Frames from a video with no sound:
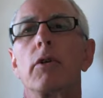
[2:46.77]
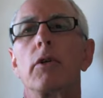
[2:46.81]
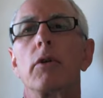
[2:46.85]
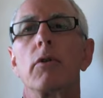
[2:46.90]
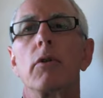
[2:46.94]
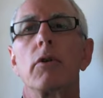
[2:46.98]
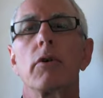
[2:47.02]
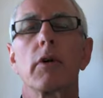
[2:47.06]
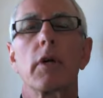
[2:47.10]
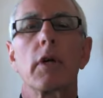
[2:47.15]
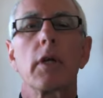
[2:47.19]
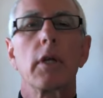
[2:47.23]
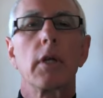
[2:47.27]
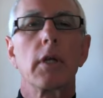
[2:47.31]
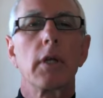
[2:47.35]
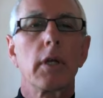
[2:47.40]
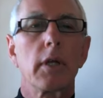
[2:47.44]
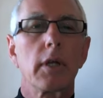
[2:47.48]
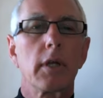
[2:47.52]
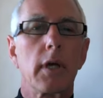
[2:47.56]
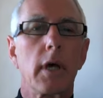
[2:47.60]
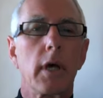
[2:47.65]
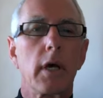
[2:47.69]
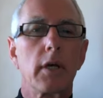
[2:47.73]
You look into the
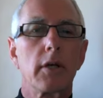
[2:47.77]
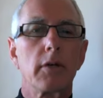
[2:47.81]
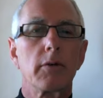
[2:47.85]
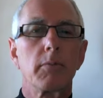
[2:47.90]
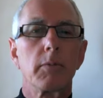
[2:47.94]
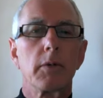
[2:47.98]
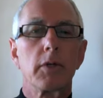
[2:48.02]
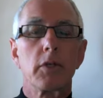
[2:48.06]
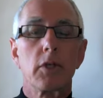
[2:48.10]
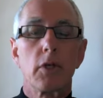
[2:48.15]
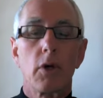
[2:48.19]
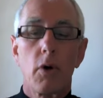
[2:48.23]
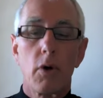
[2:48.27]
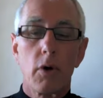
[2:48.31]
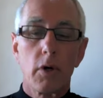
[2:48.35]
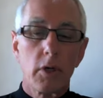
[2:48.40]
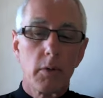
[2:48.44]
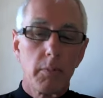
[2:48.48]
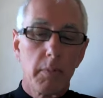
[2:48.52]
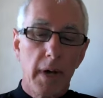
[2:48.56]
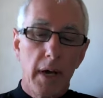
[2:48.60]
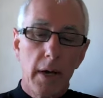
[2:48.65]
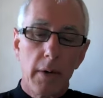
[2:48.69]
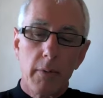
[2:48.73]
acknowledgments, or
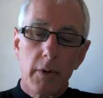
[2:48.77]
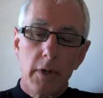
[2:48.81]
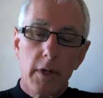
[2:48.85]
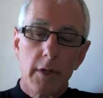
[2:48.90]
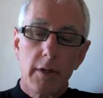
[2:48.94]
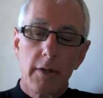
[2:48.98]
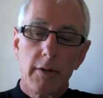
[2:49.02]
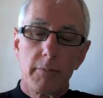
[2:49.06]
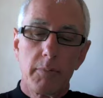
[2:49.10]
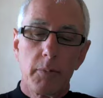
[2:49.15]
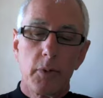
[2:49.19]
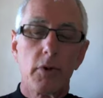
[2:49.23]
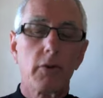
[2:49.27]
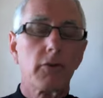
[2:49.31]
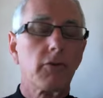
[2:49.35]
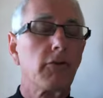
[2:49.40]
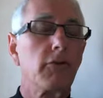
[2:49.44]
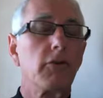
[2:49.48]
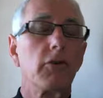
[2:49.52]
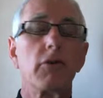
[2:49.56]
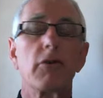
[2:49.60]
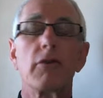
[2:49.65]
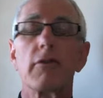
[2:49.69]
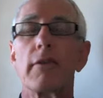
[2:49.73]
you buy one of these books
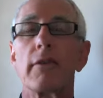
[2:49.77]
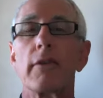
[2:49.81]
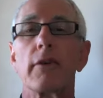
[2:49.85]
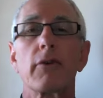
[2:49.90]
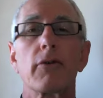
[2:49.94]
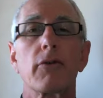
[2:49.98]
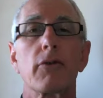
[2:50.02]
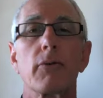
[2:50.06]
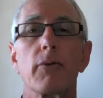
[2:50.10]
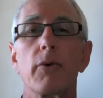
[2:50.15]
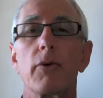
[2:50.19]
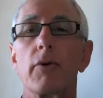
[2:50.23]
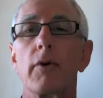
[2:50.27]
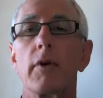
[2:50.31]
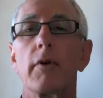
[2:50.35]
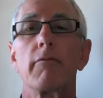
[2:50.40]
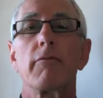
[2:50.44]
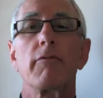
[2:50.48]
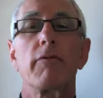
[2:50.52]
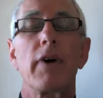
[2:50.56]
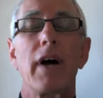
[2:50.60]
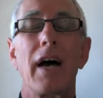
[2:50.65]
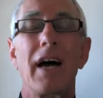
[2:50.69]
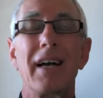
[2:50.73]
and you just look through it and
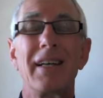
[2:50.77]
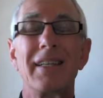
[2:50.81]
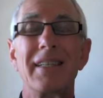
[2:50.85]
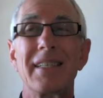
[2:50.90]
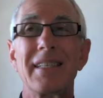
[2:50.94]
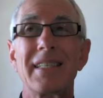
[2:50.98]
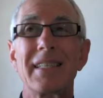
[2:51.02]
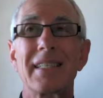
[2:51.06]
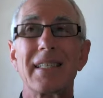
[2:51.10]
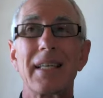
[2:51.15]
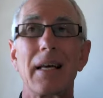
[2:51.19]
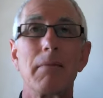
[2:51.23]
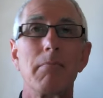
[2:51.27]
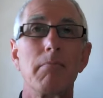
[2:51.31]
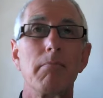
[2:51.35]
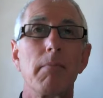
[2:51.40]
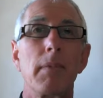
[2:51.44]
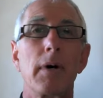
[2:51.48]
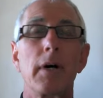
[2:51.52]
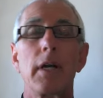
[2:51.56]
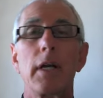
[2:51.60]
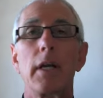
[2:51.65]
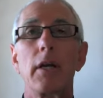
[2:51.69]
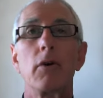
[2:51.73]
find
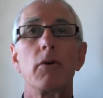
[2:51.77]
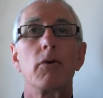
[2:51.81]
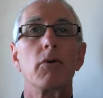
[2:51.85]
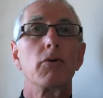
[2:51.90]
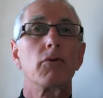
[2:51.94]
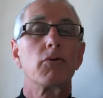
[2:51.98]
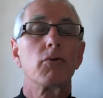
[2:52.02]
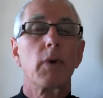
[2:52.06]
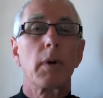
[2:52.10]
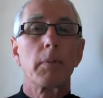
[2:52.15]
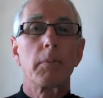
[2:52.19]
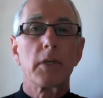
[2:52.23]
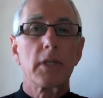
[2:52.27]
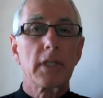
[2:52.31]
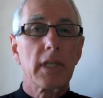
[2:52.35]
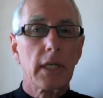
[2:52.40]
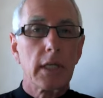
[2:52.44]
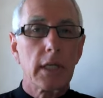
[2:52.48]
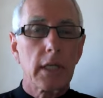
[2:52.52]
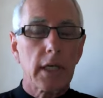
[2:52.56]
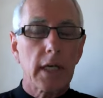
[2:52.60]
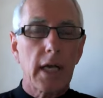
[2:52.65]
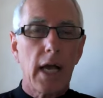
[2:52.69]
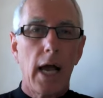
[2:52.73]
somebody who's
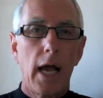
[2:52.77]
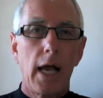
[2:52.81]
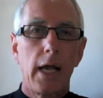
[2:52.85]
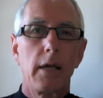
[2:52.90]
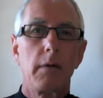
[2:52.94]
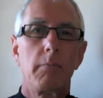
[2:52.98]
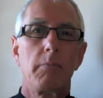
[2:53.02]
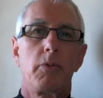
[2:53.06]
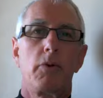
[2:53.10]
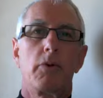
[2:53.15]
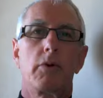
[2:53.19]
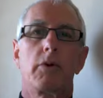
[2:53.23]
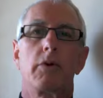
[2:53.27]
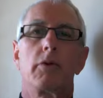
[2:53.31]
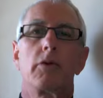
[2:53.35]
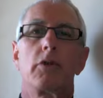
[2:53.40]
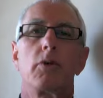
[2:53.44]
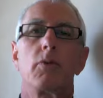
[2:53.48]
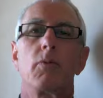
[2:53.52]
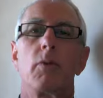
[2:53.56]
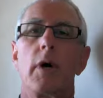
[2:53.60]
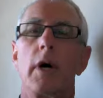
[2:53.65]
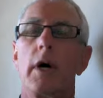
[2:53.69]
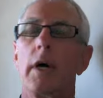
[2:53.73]
representing the kind of book that
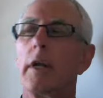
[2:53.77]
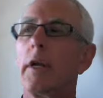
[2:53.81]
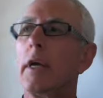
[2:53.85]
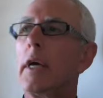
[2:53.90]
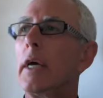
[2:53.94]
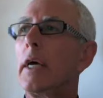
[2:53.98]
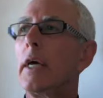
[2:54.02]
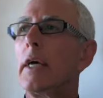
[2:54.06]
you want.